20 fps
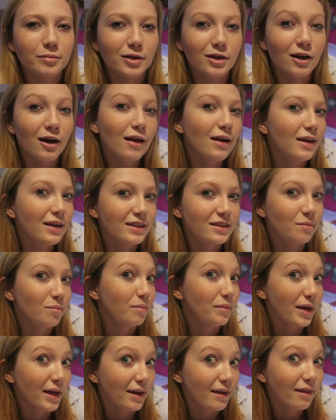but colour is a
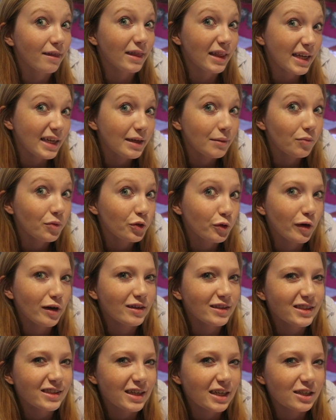big theme
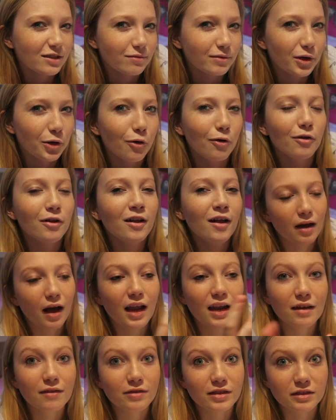throughout the stationery haul.
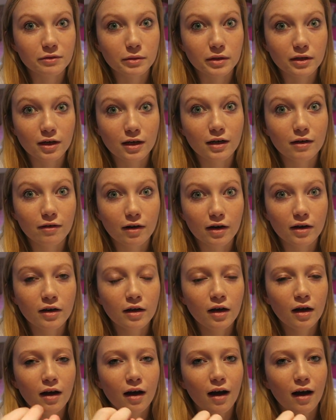I love things with colour on.